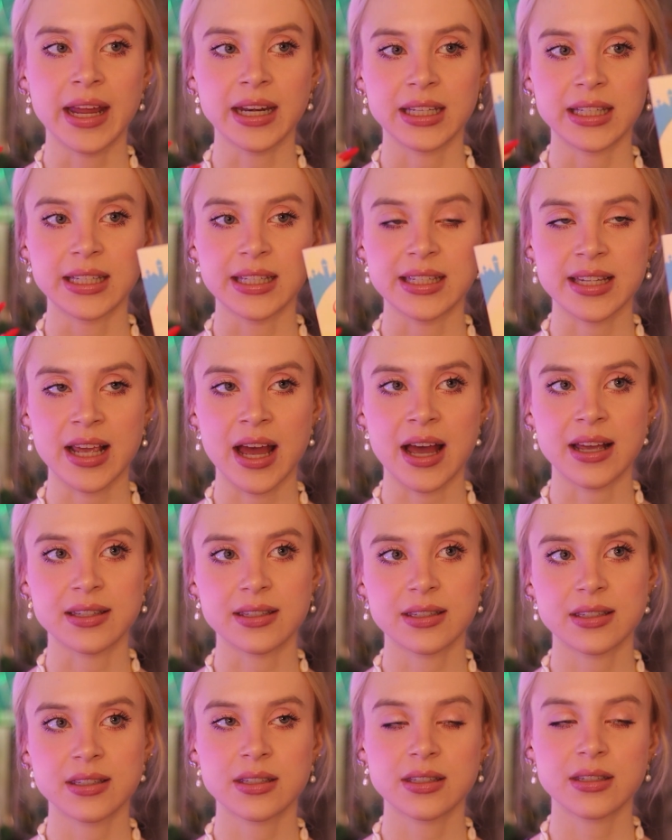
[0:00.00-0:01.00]
And he
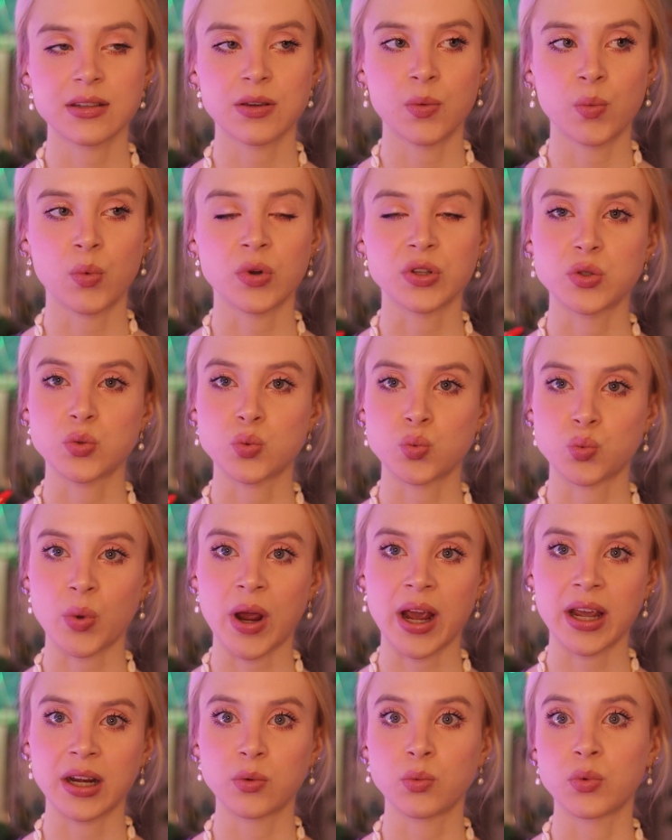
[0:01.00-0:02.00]
says what's
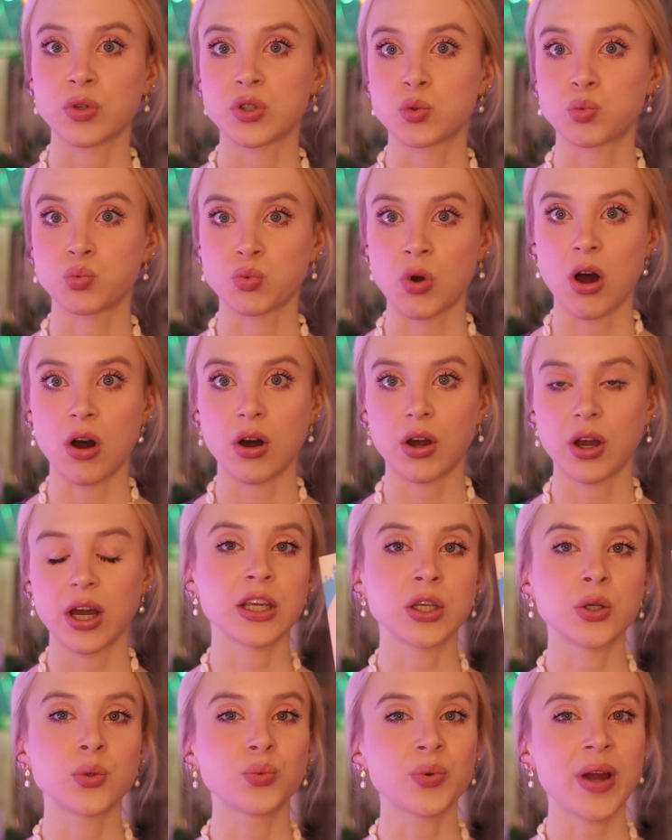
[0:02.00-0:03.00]
right, what's wrong.
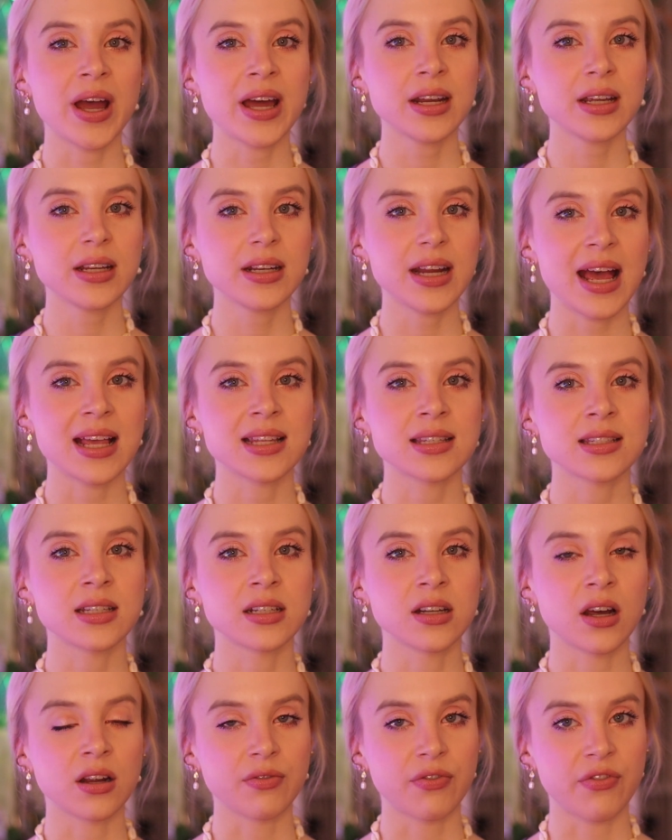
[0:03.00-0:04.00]
You read it as a
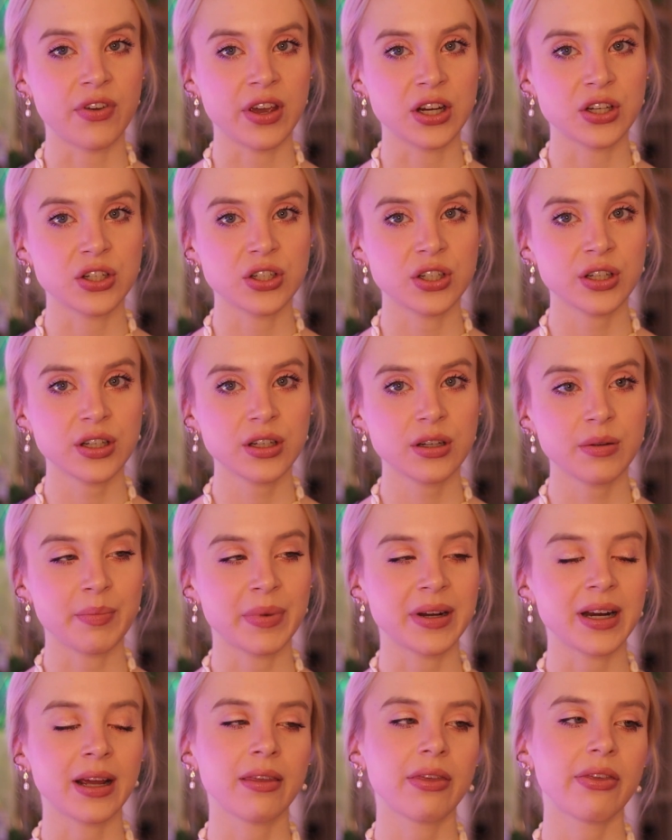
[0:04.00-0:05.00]
non-fiction,
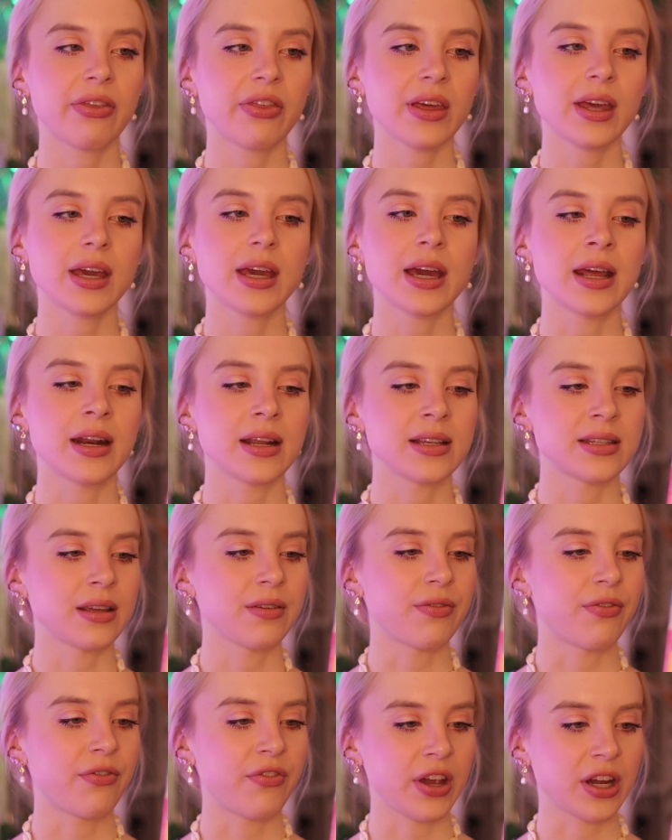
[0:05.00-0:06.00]
but I think it is a
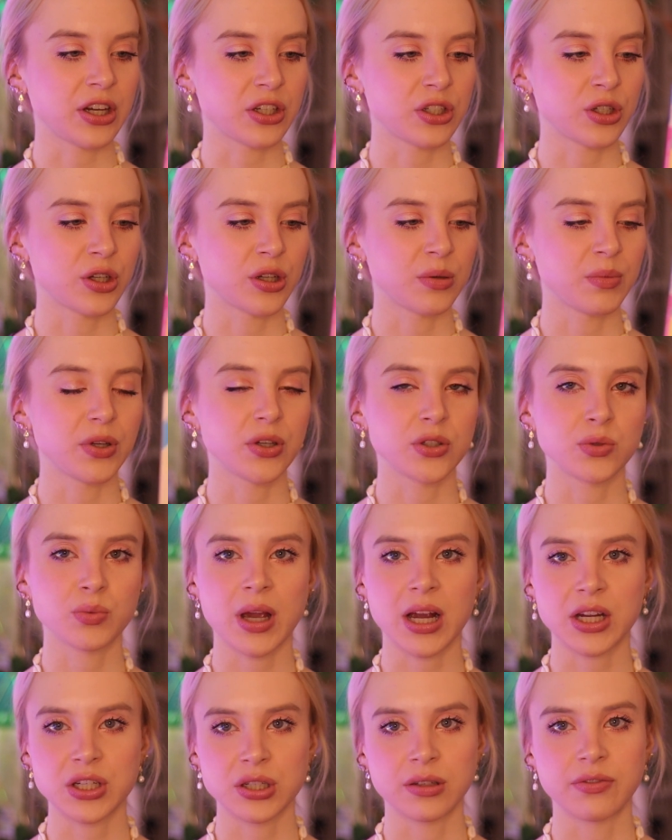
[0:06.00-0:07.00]
fiction because we
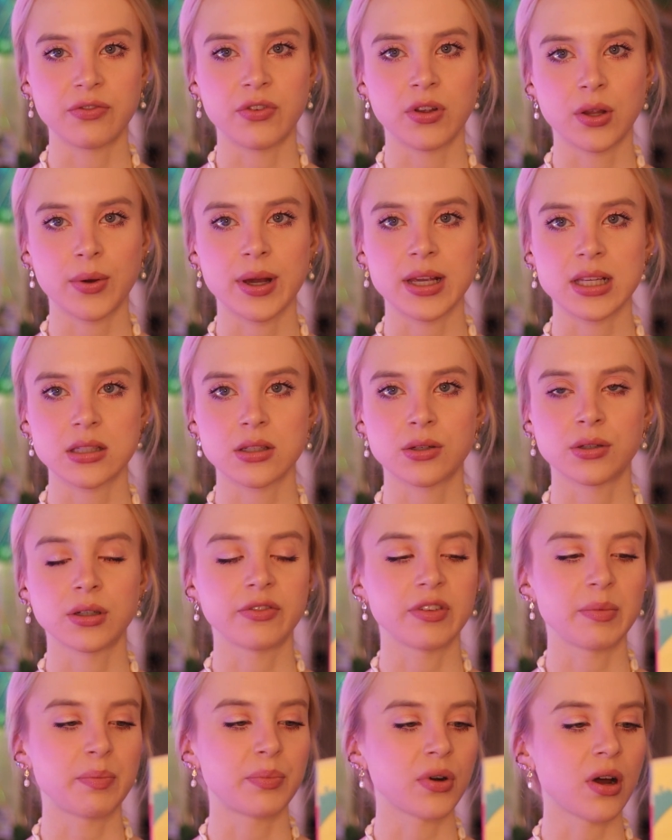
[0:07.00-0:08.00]
actually follow a story of
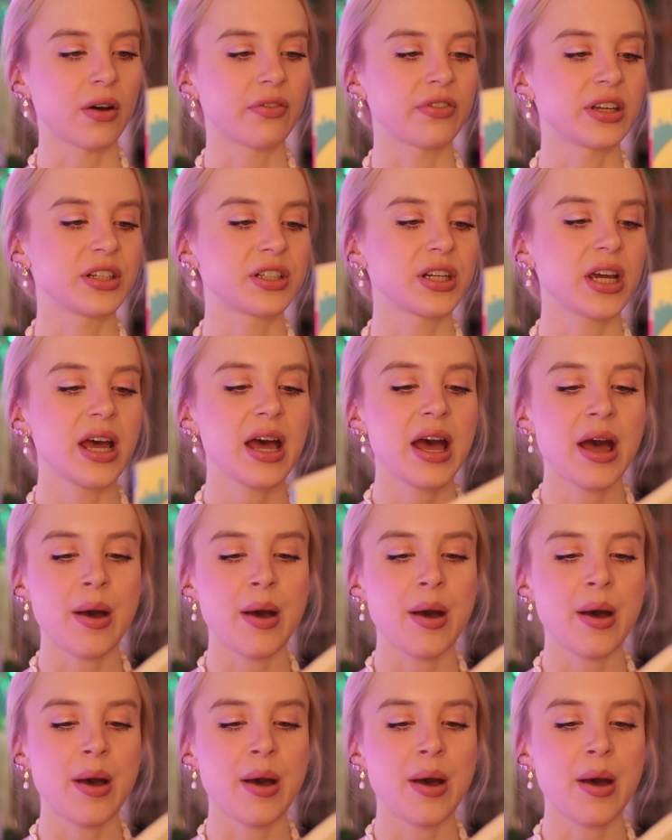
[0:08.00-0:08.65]
the prophet,